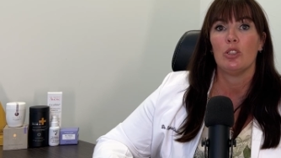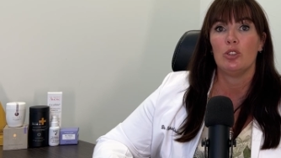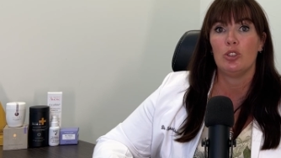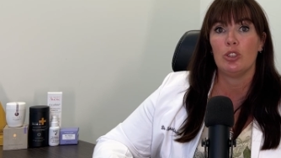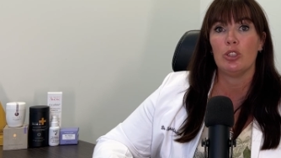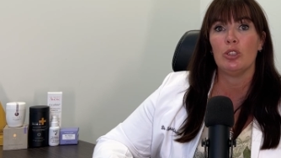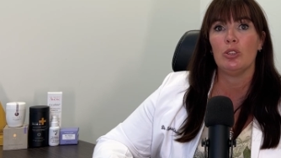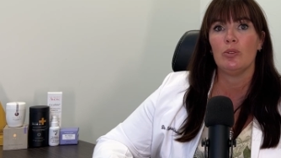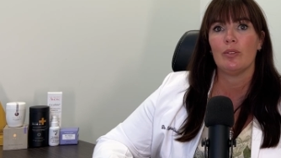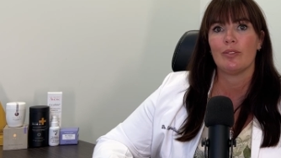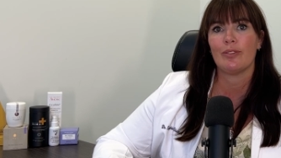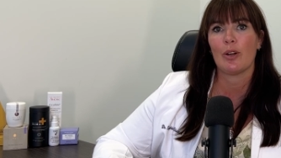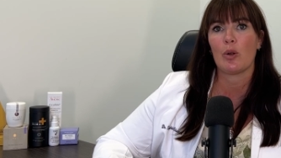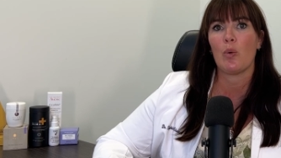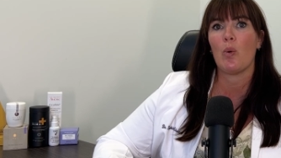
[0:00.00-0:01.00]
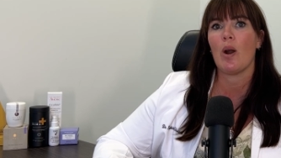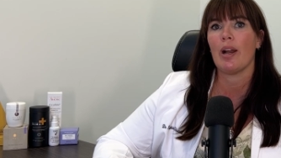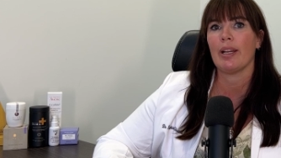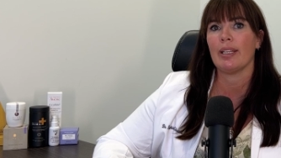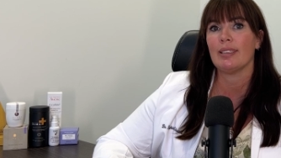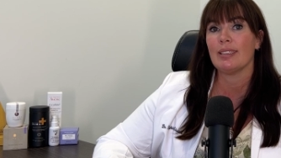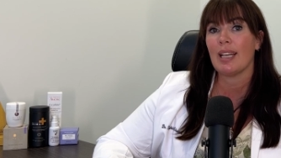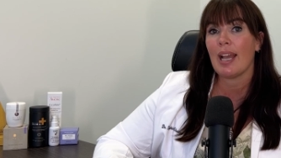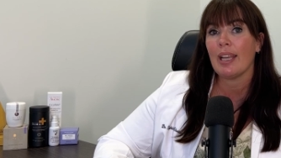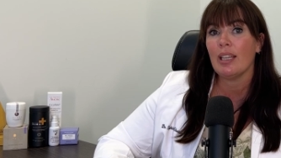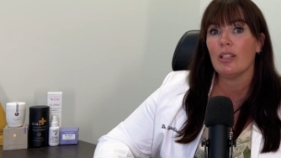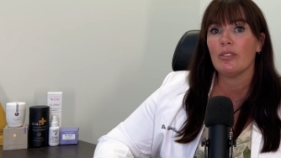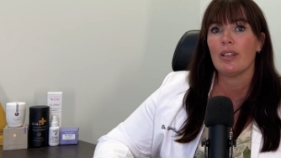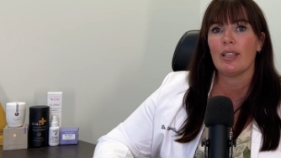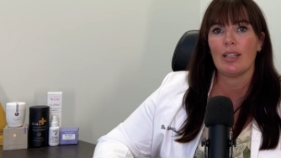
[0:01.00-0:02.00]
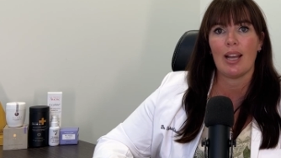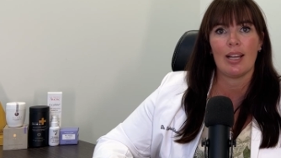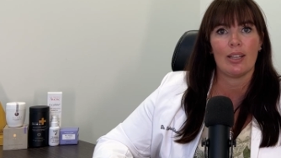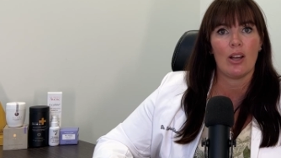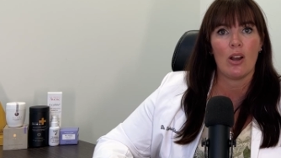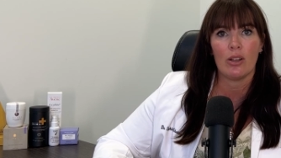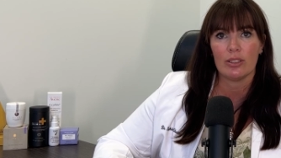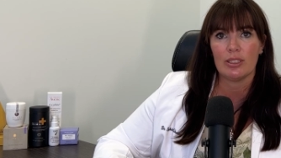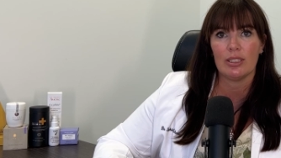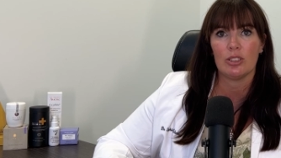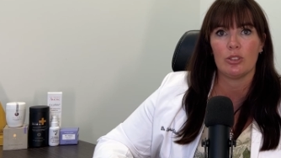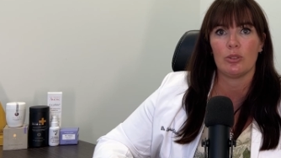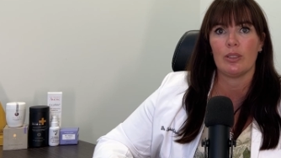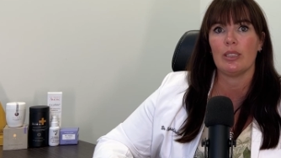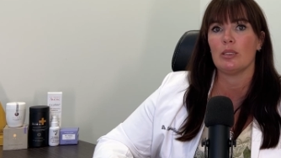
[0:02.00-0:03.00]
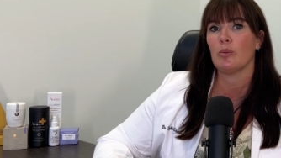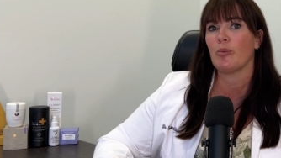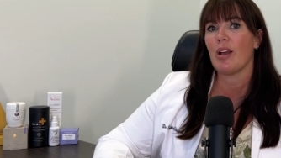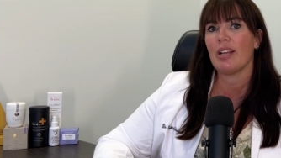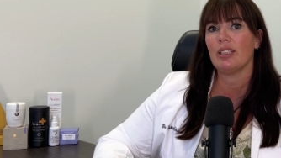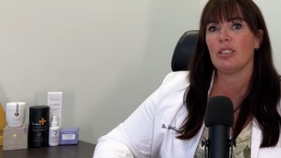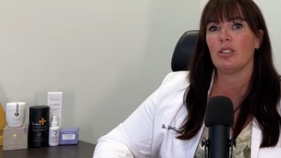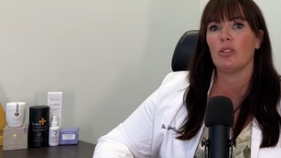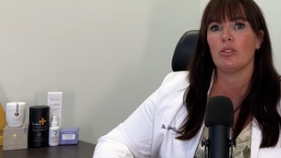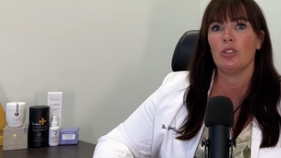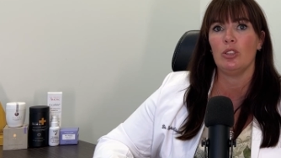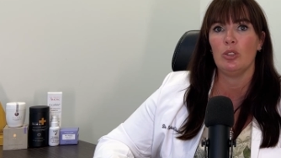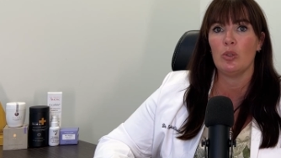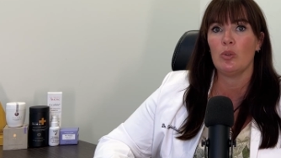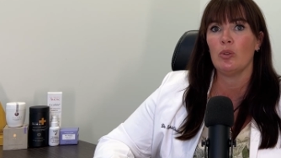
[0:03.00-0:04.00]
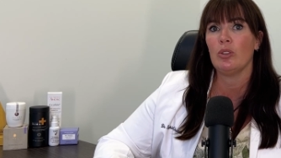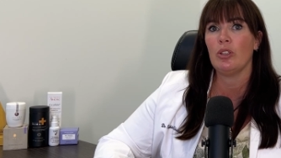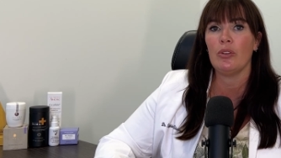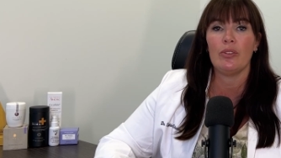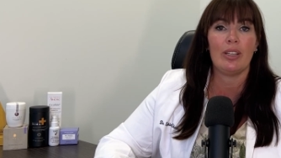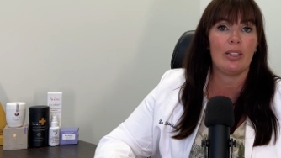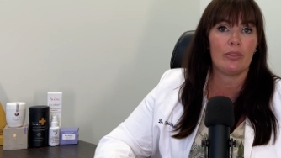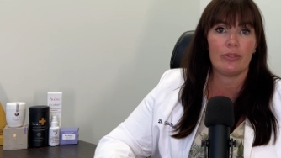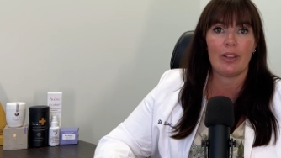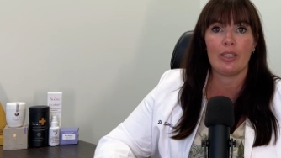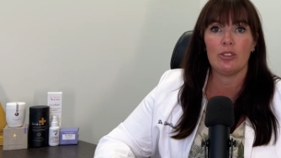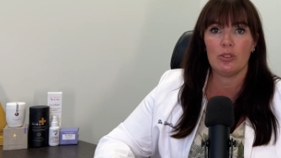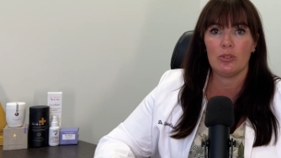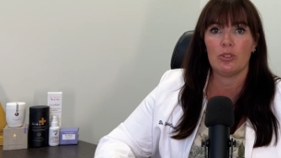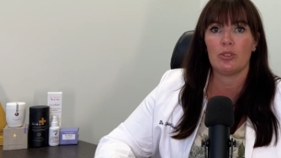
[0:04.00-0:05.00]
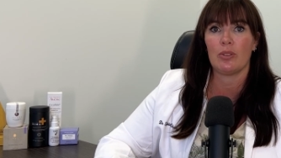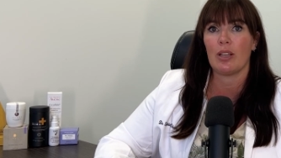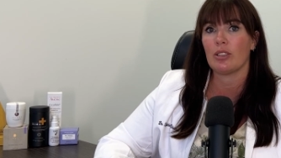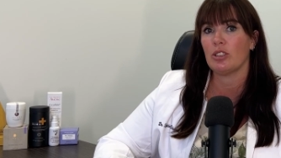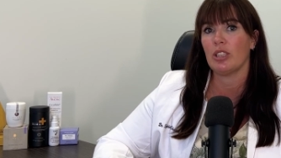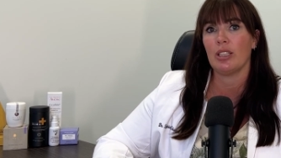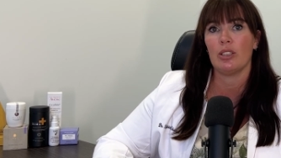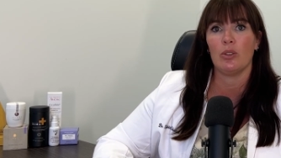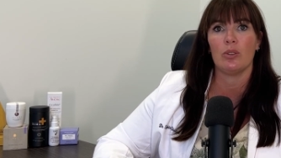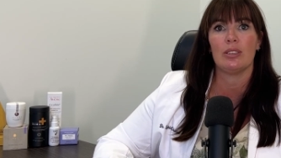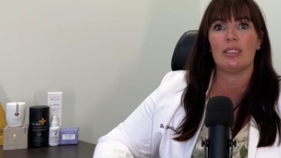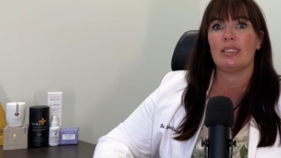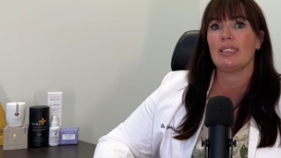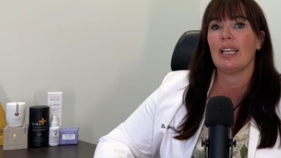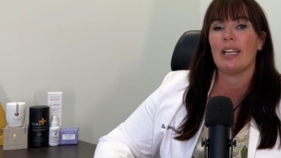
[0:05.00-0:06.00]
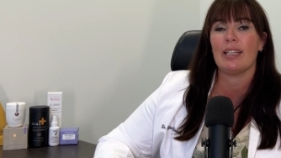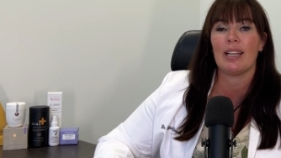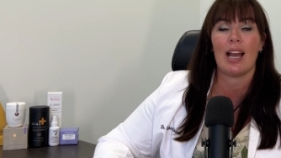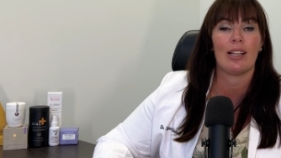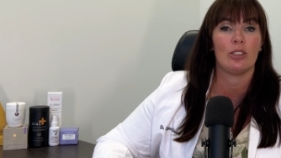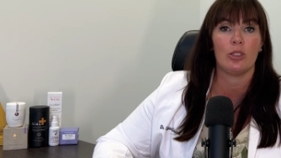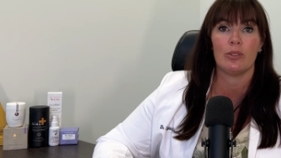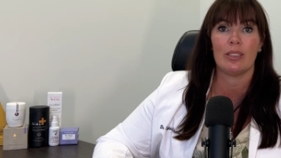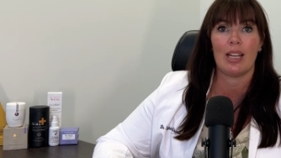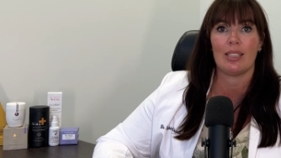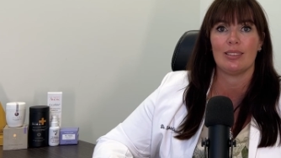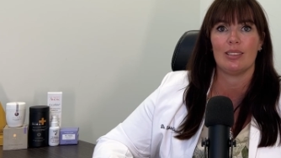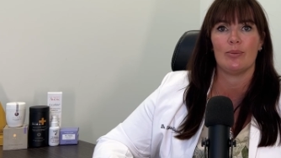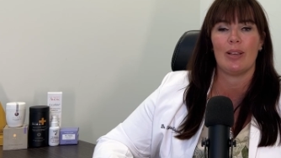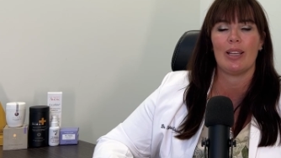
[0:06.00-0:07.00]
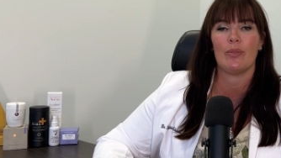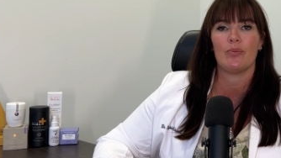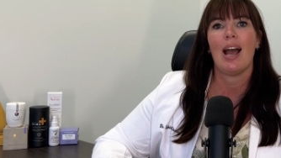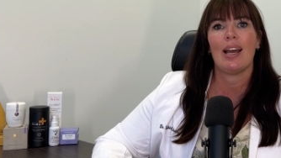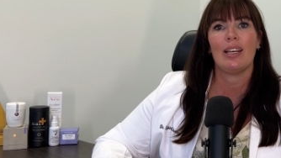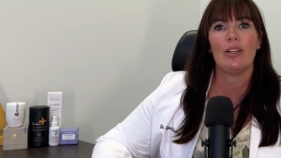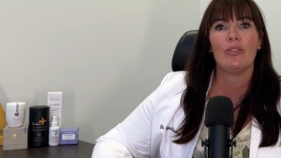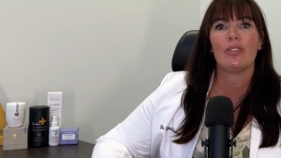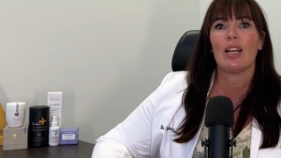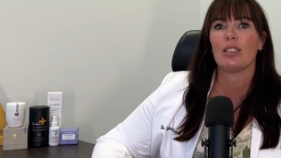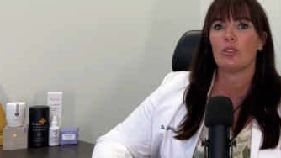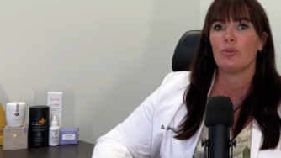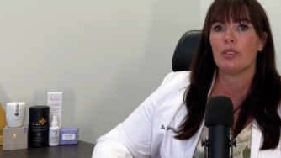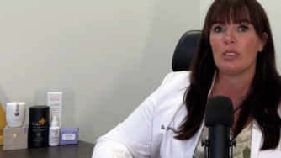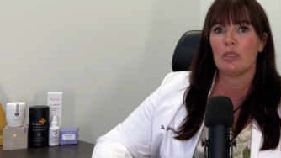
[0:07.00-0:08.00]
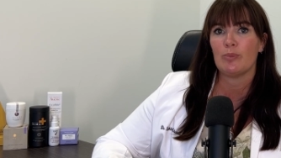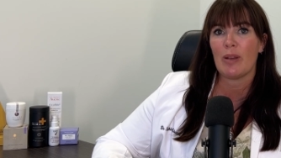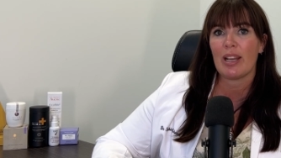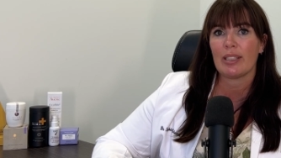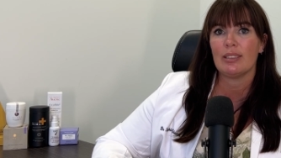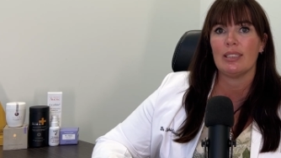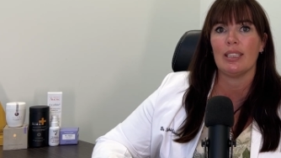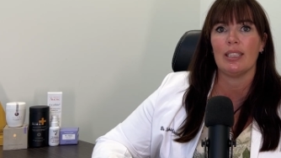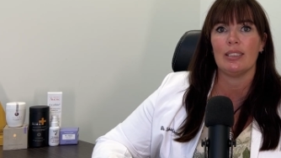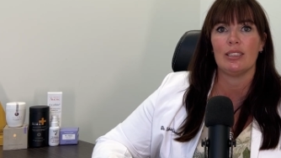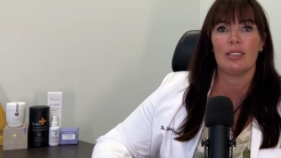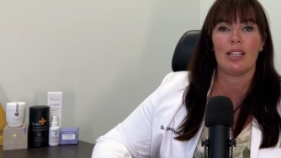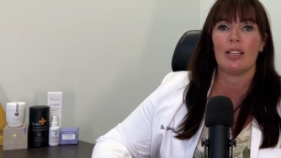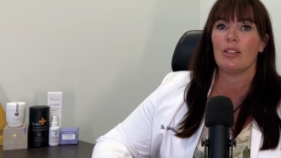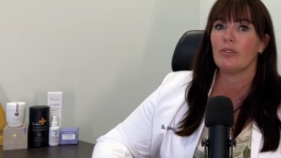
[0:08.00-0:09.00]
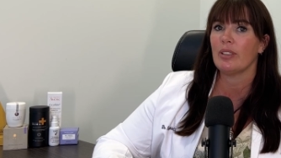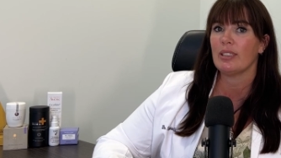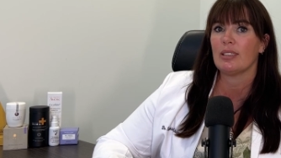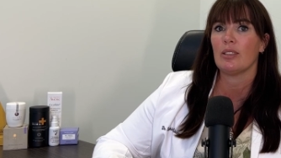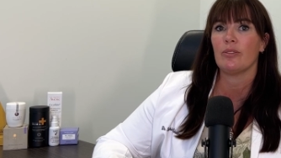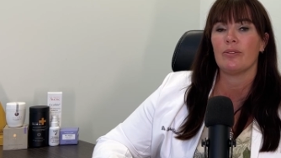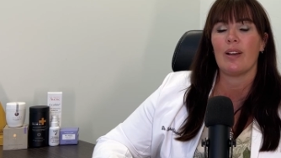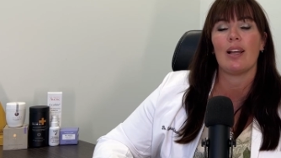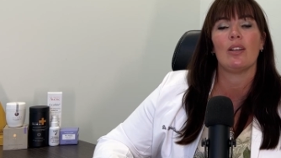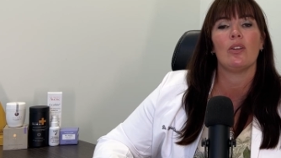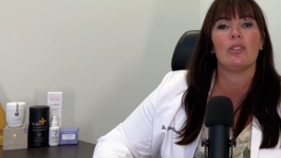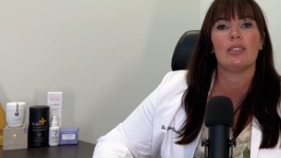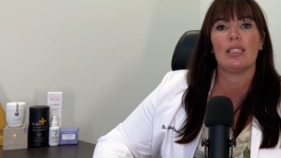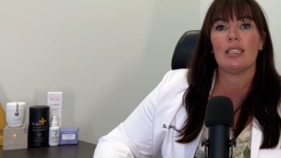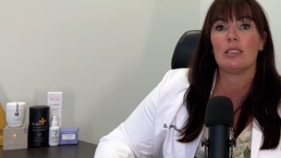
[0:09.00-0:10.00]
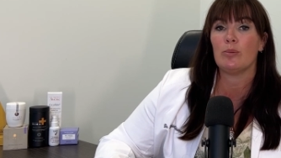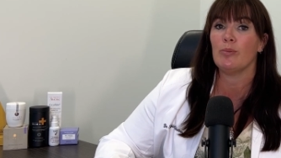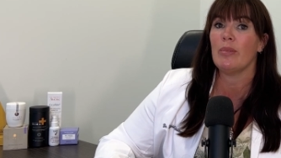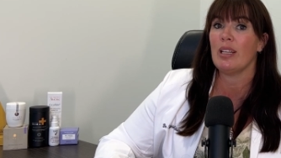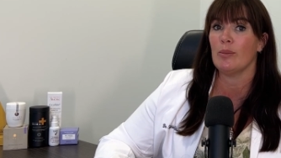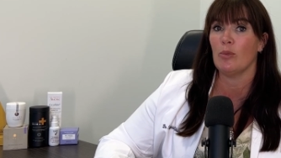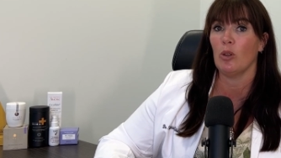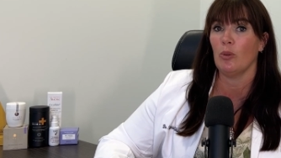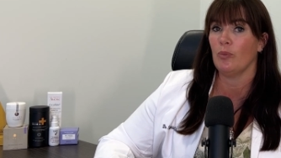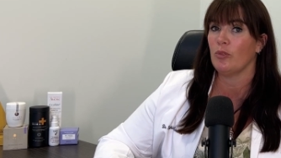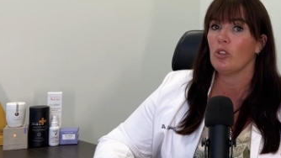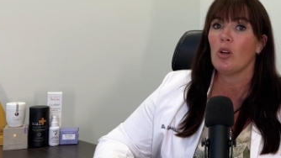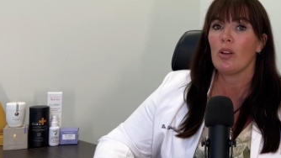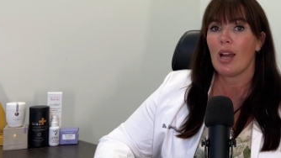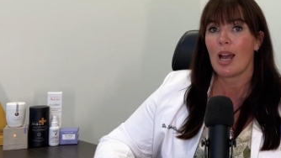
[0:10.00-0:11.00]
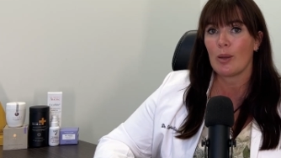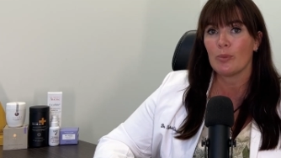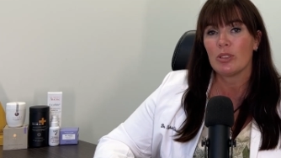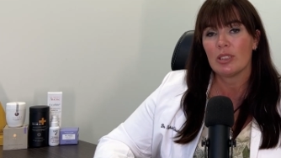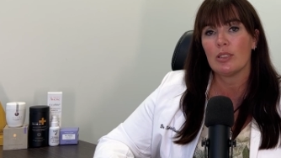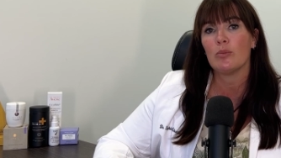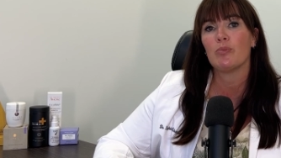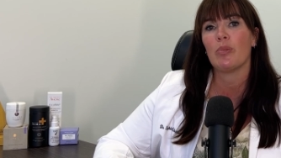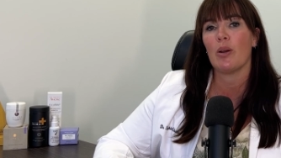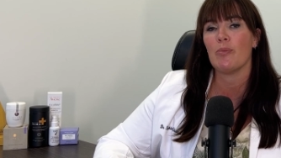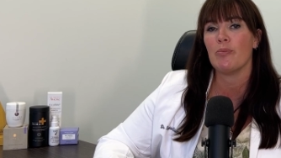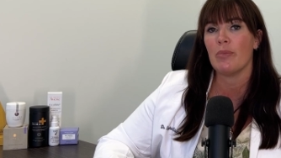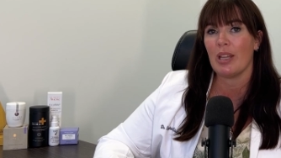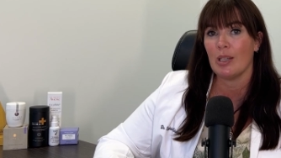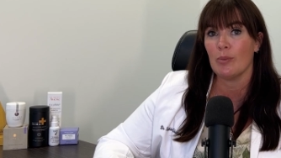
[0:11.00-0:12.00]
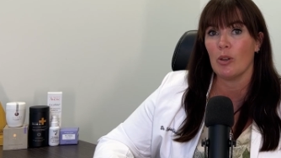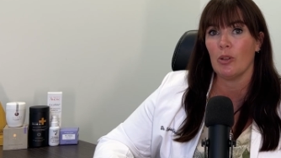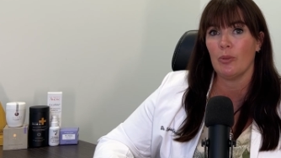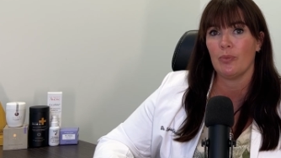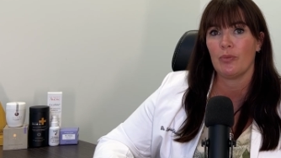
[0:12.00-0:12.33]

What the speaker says: do require tailoring and artistry depending on your unique facial structure, your skin, and your anatomy. And if that's respected, then the risk of fat loss is minimal. Not absent, but minimal.